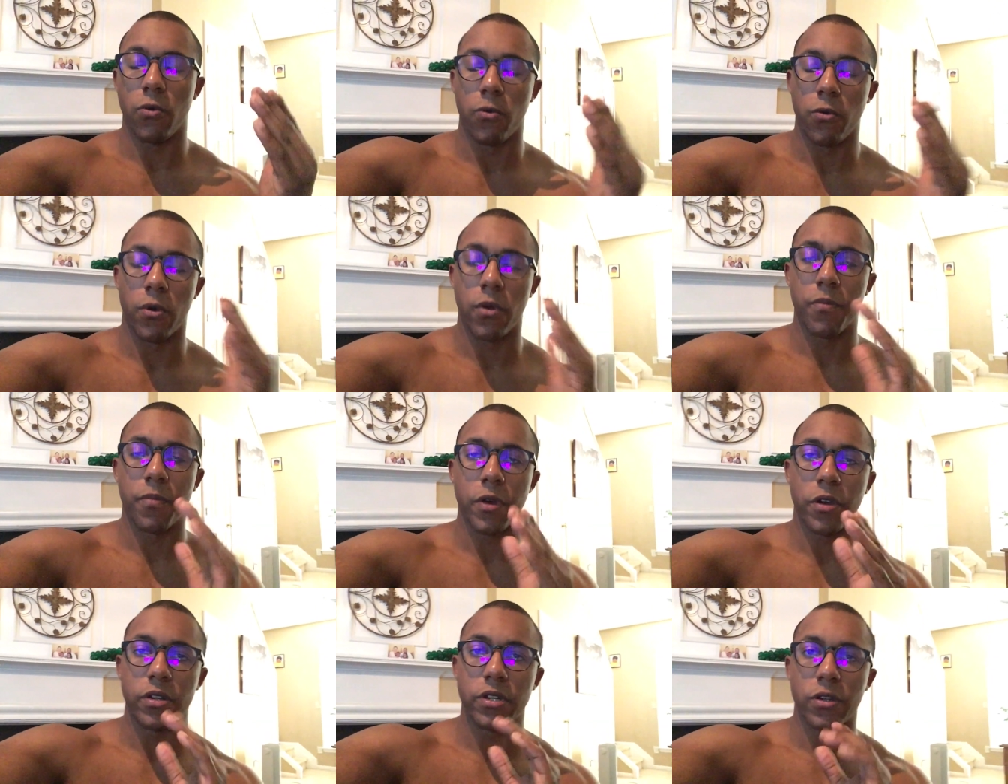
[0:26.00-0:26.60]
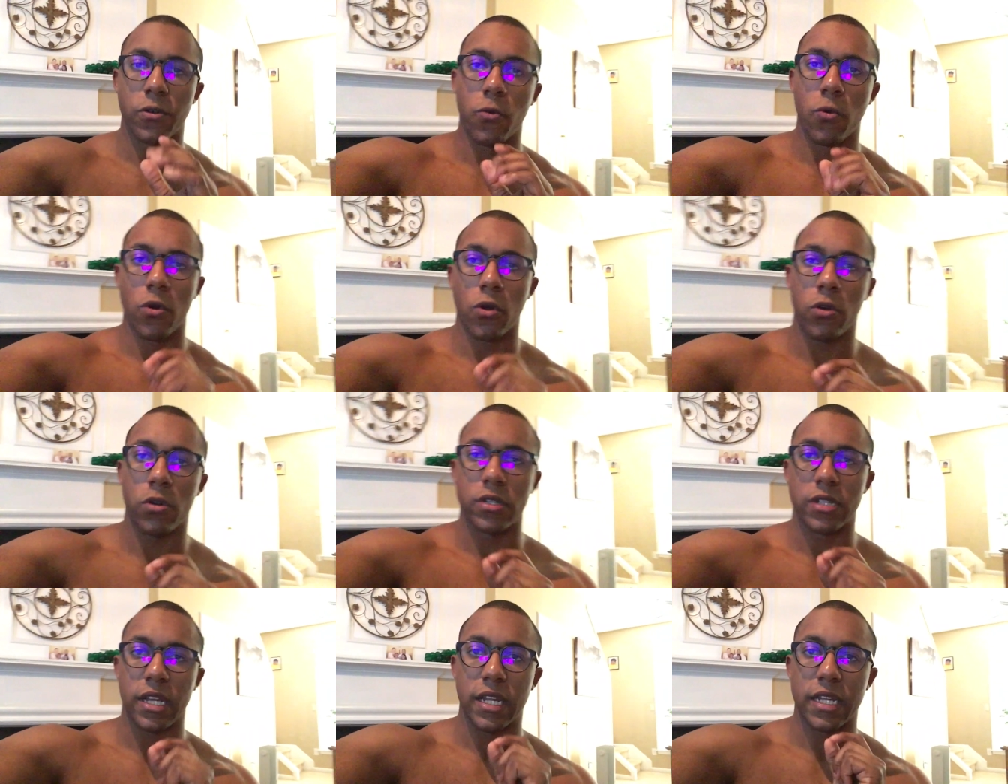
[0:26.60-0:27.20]
We're built in a
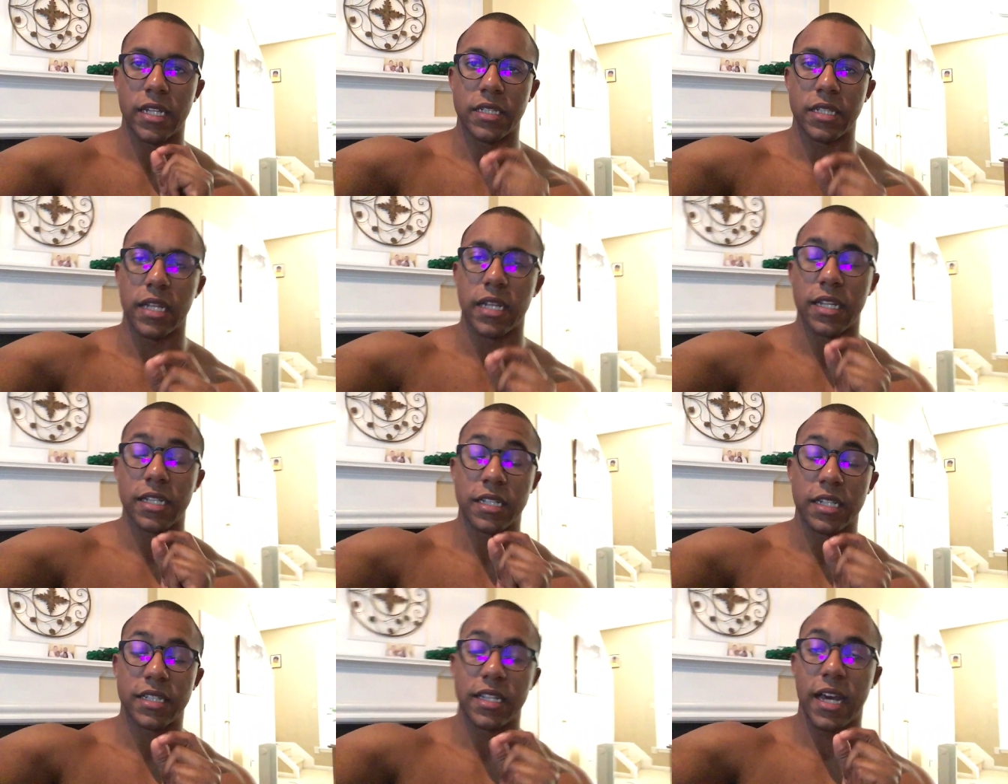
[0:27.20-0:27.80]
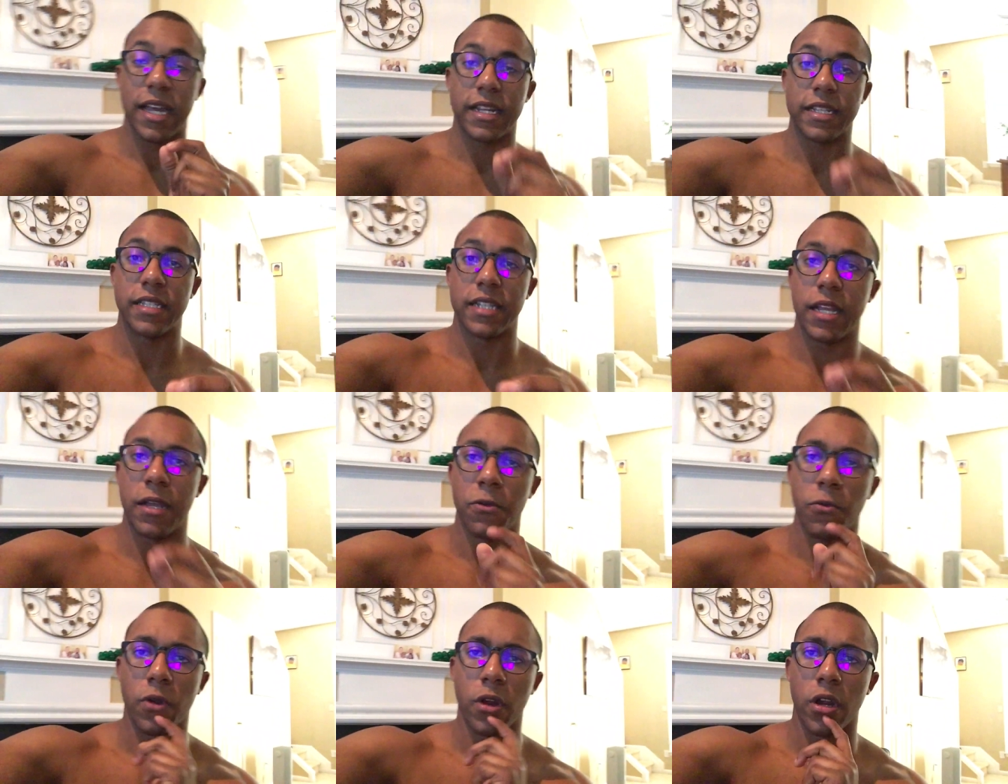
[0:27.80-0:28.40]
world and in a society
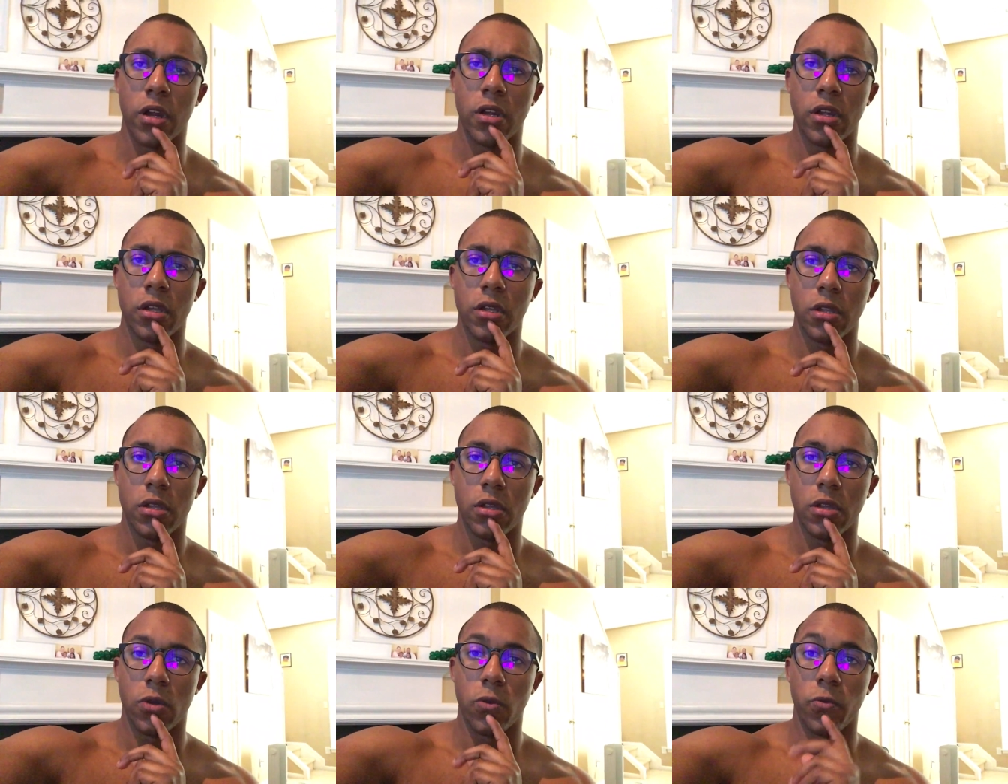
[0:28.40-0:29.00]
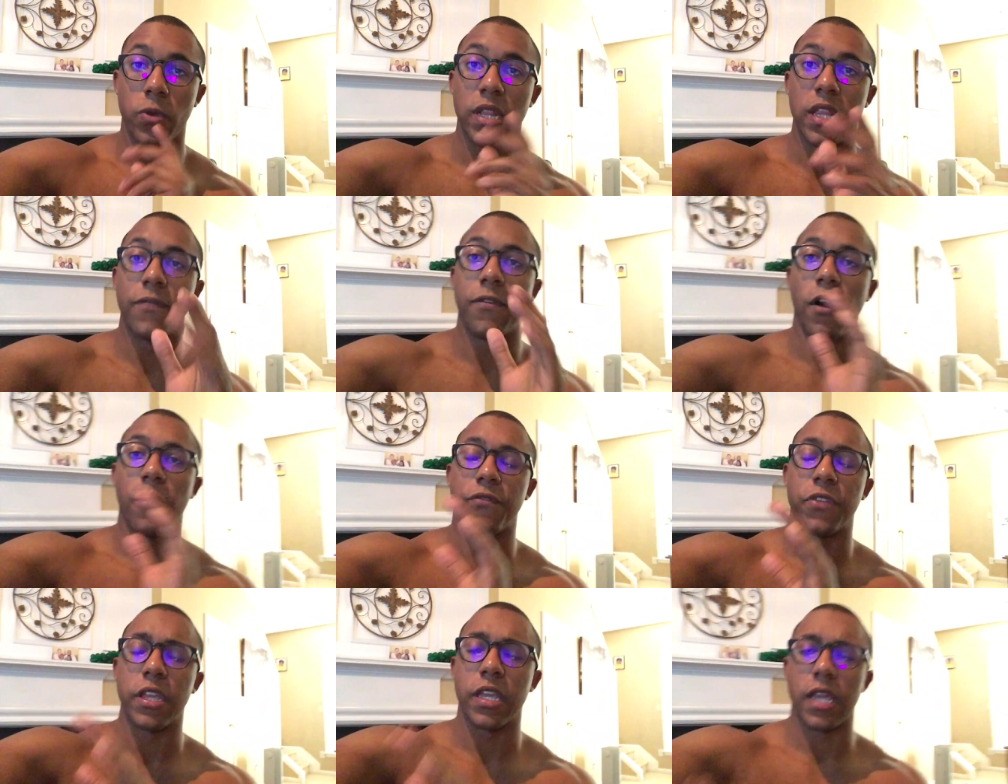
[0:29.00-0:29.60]
today where we live
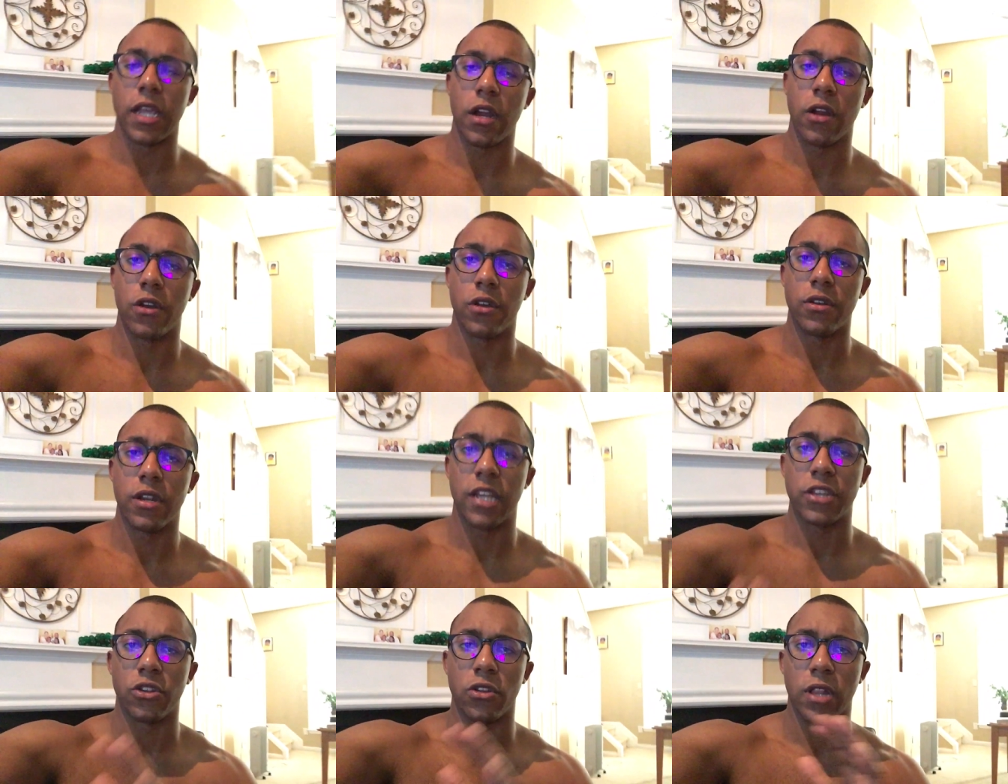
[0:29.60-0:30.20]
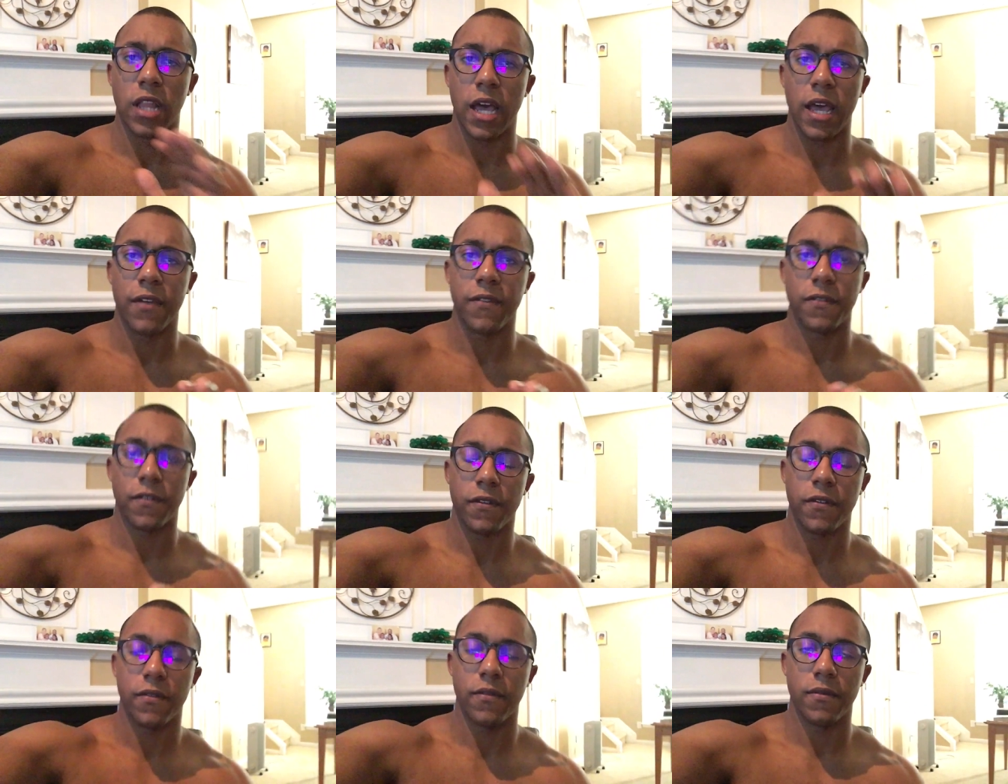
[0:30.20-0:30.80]
off the year, not their
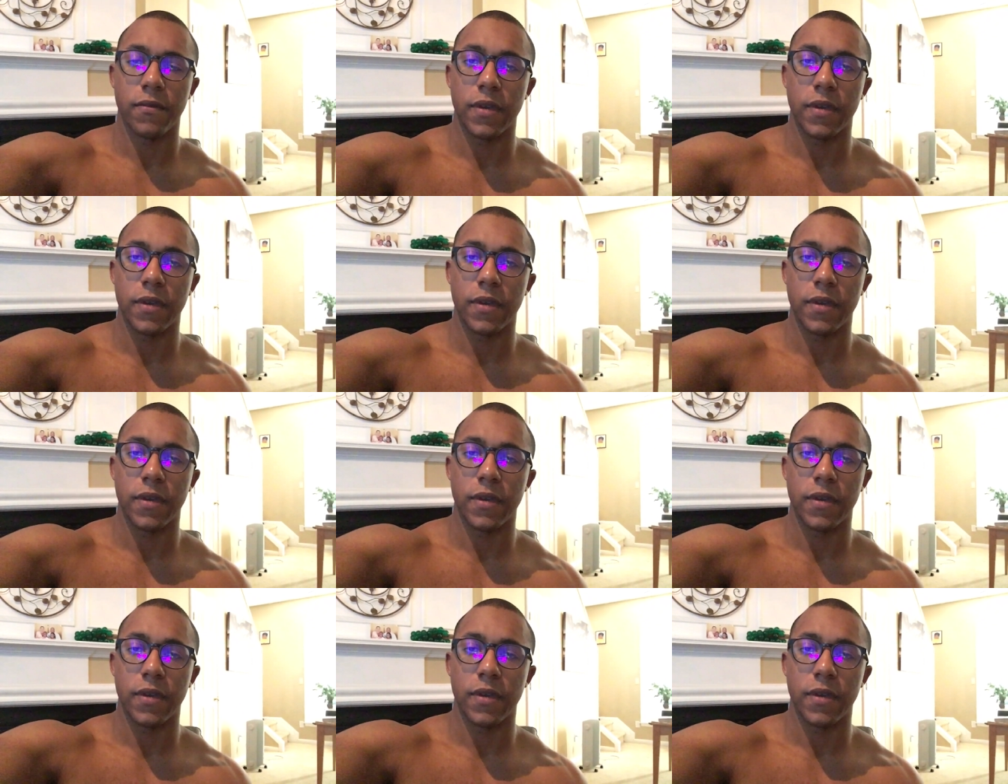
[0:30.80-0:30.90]
life.